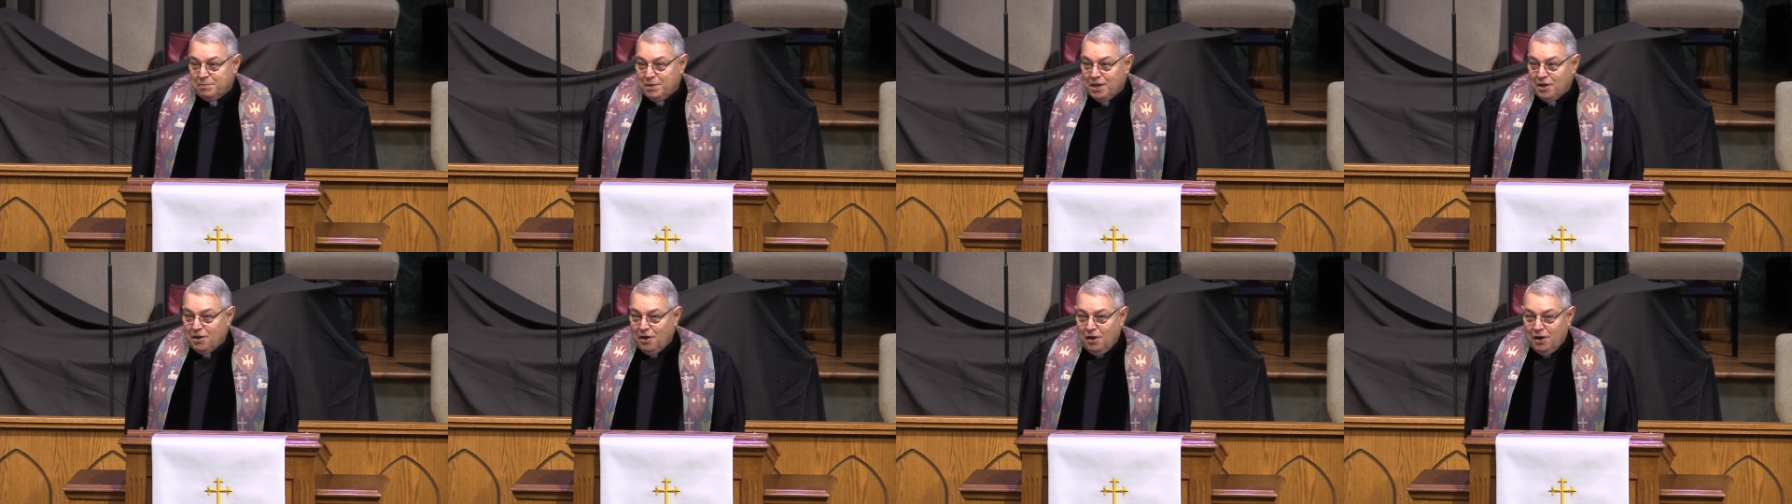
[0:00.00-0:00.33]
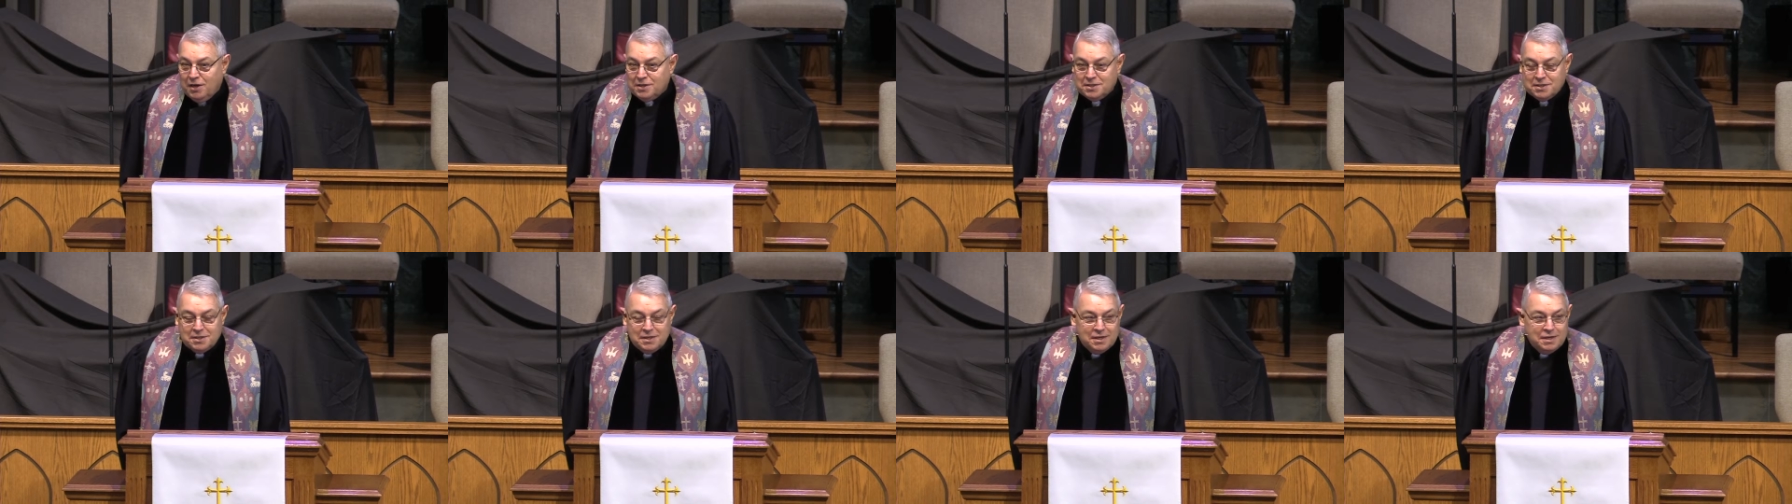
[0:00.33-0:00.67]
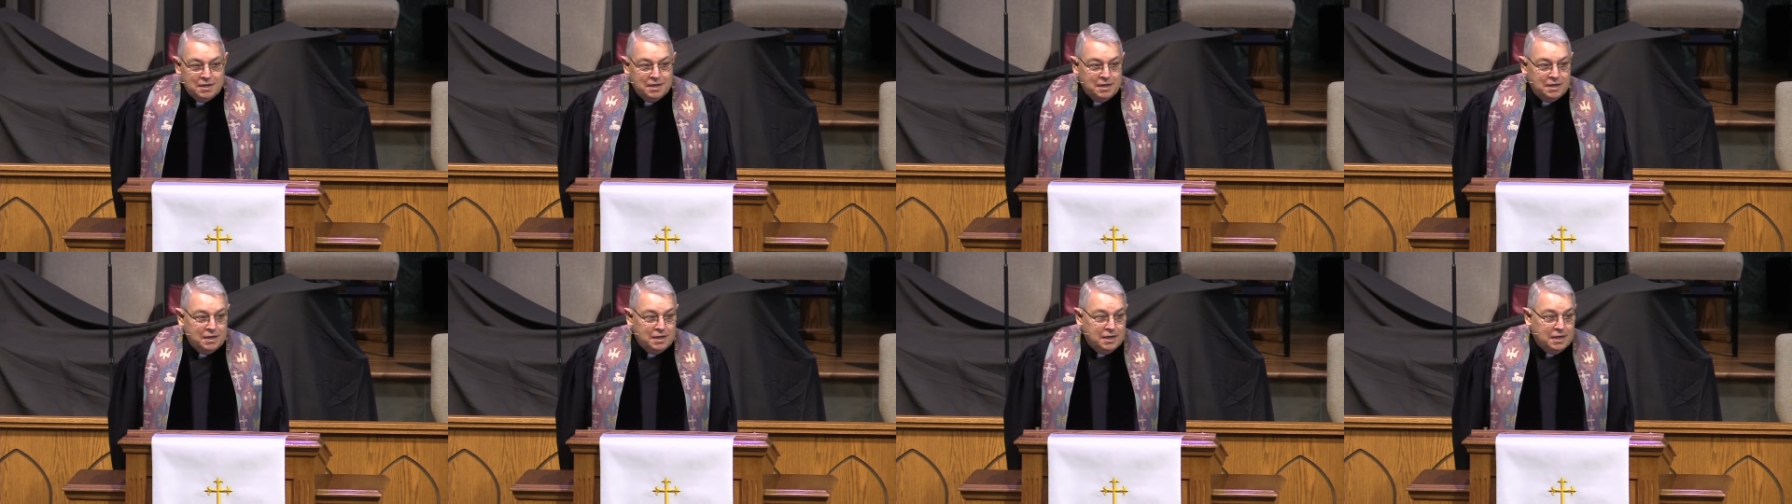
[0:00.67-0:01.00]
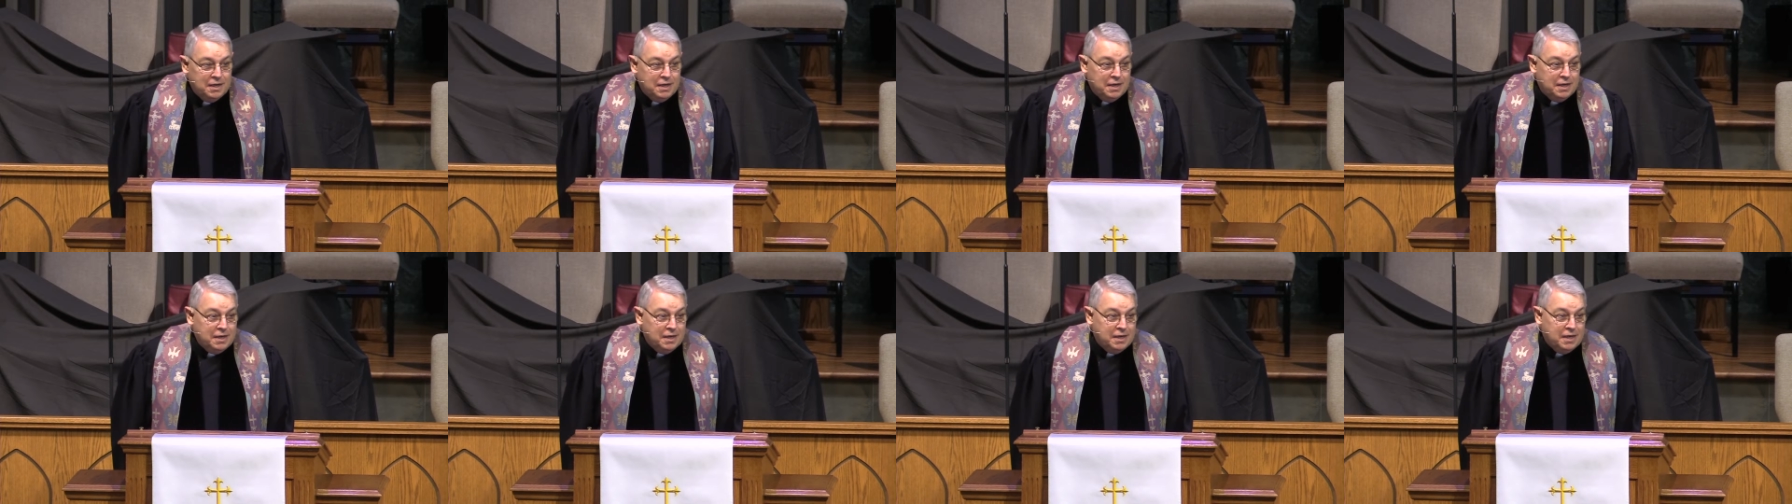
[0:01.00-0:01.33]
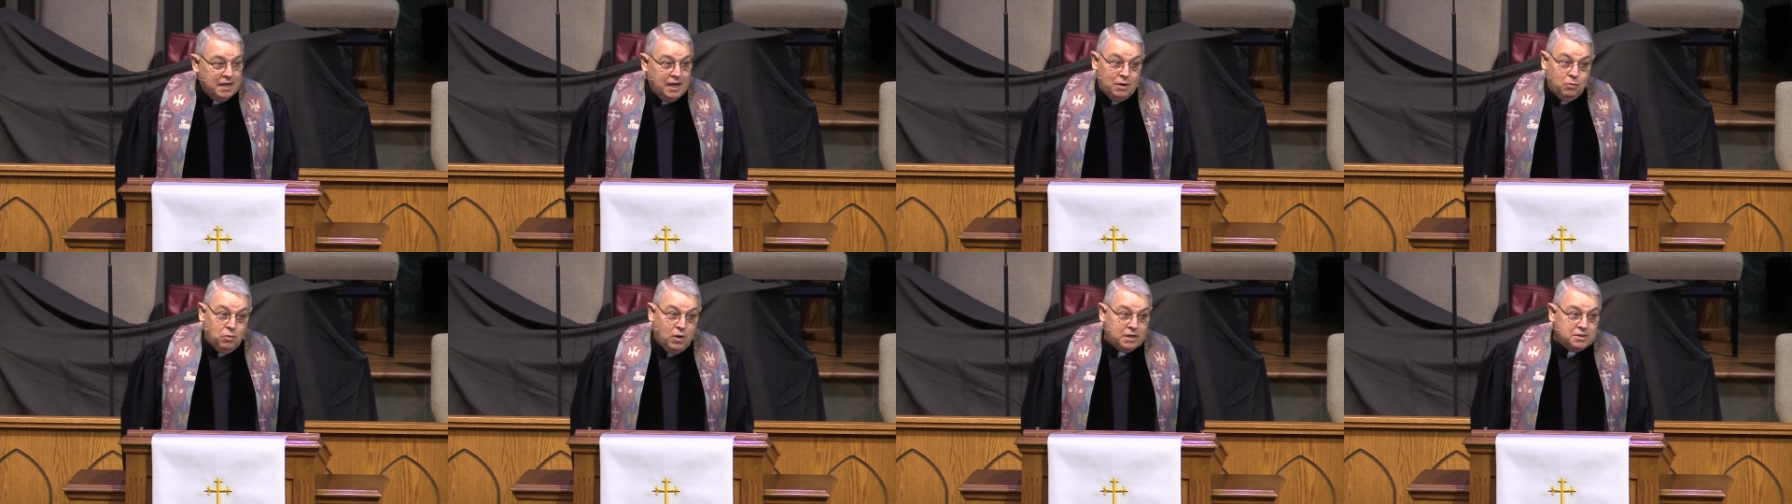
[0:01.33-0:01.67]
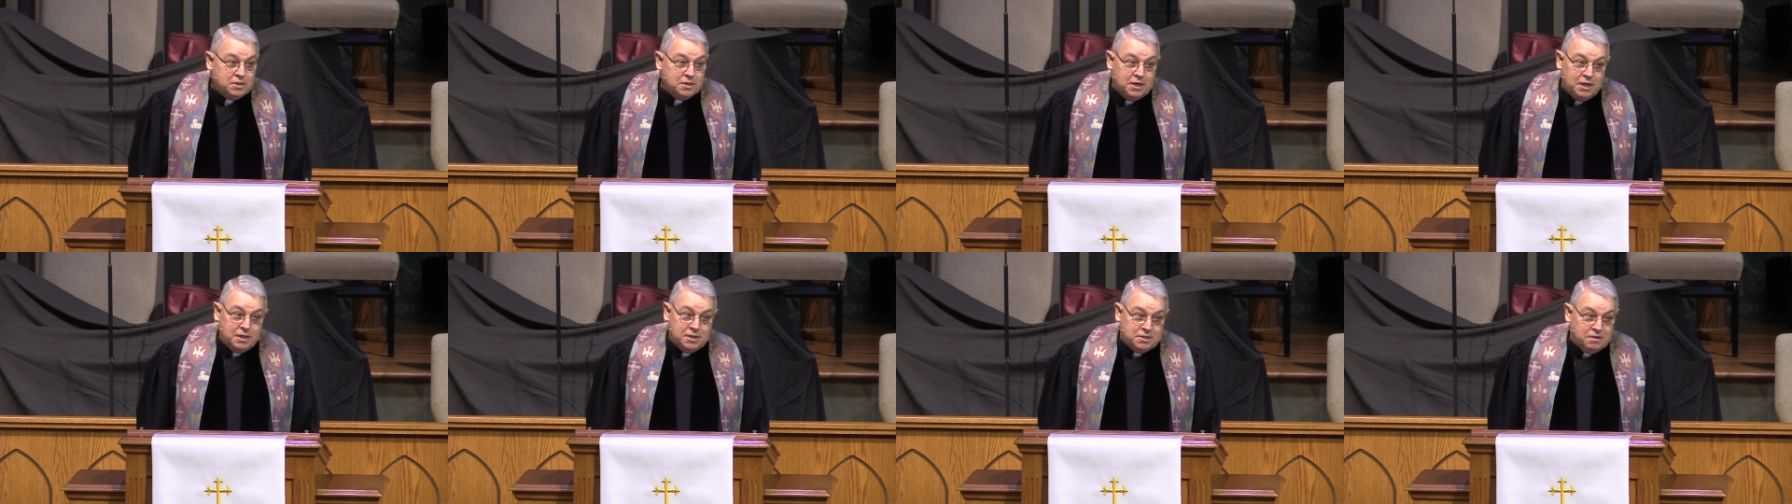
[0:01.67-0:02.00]
because it
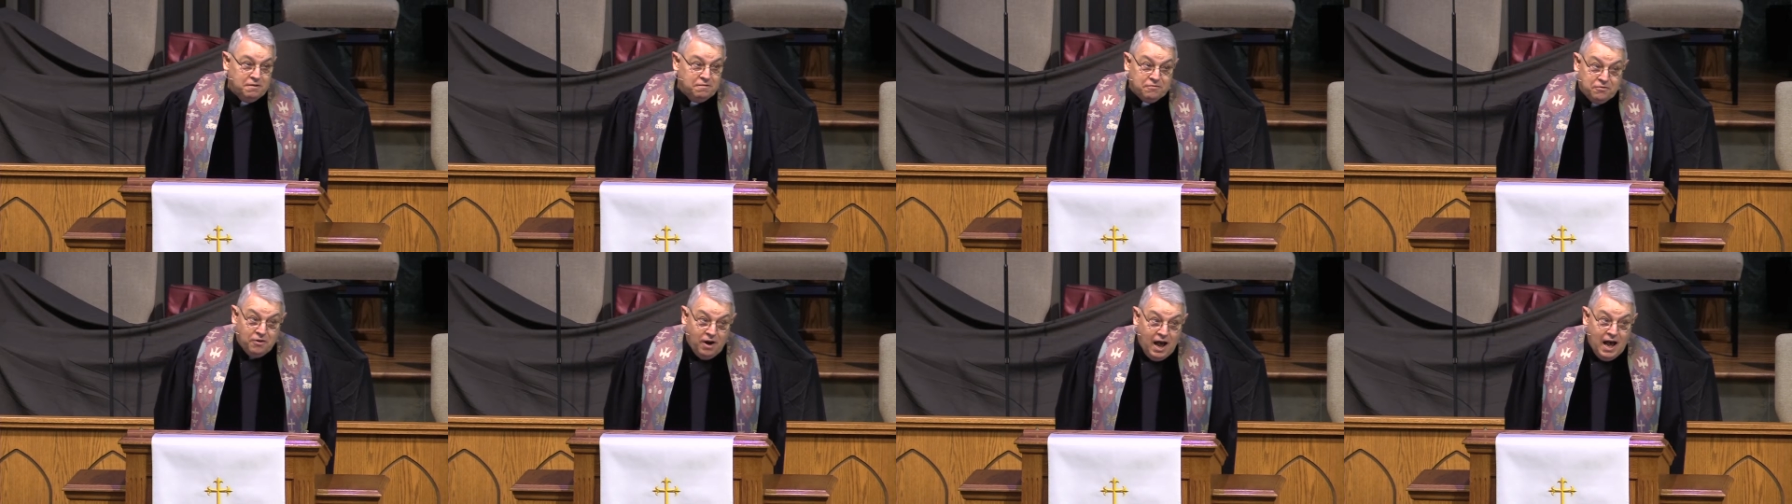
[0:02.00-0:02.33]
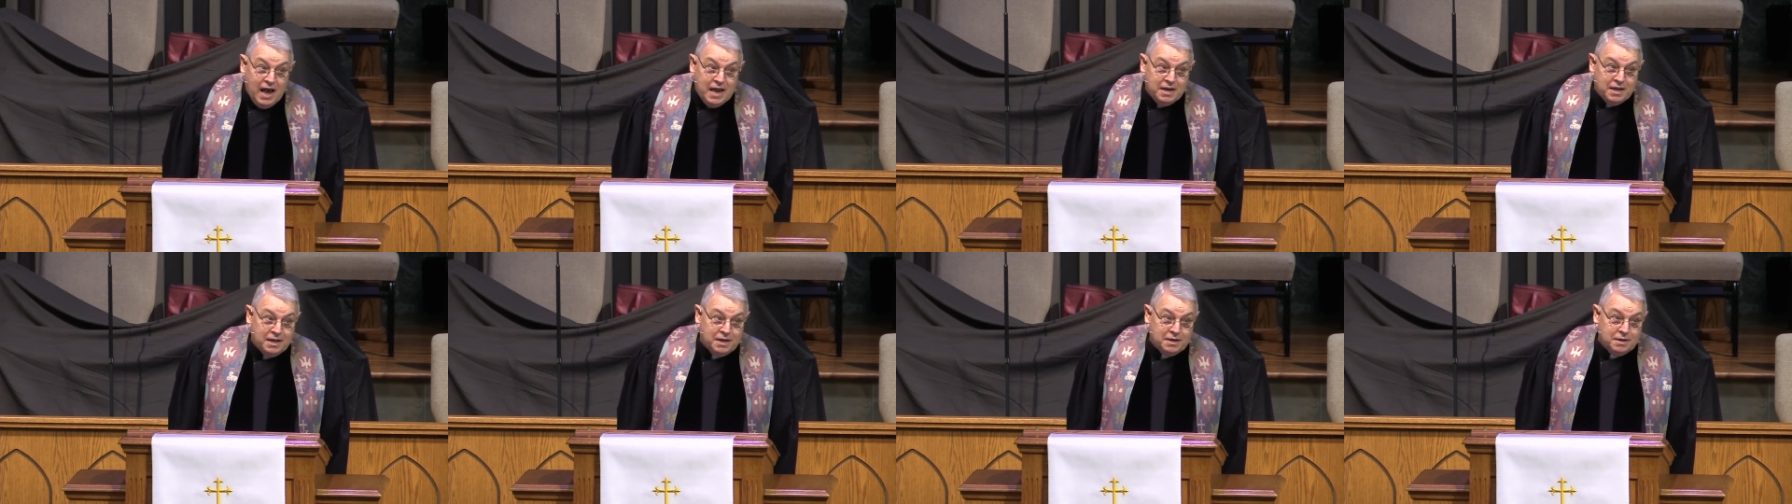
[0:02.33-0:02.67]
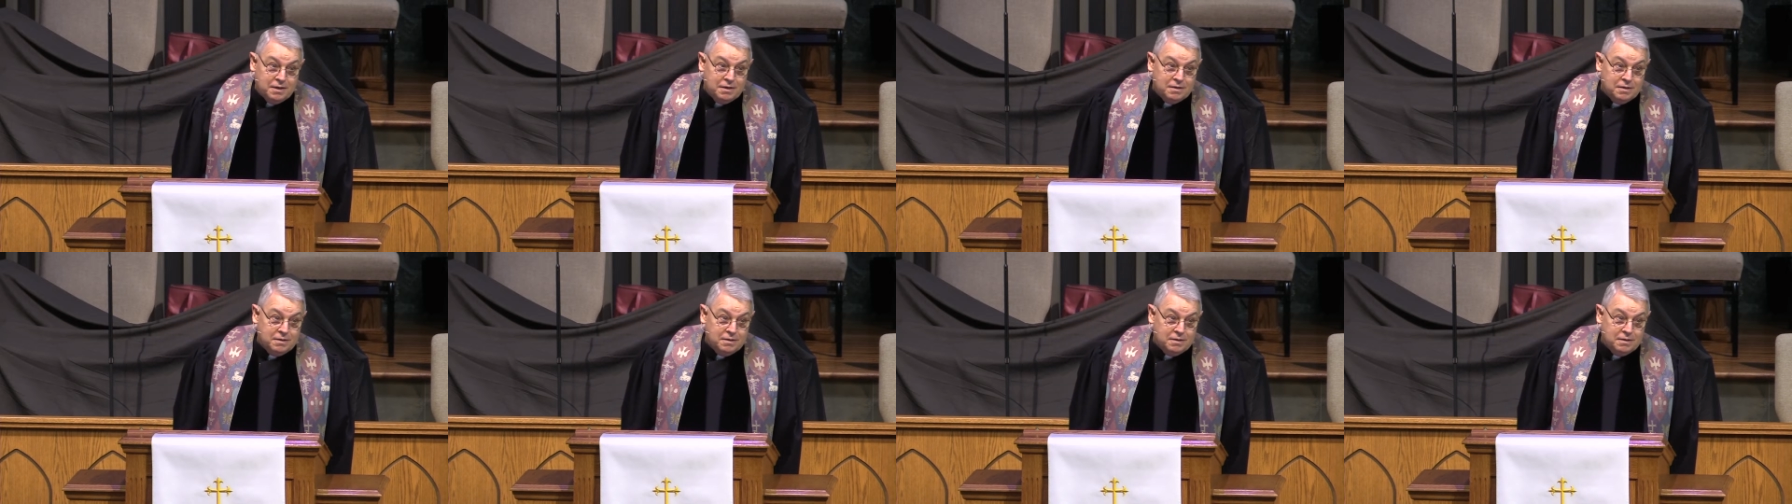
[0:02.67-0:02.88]
wasn't until Friday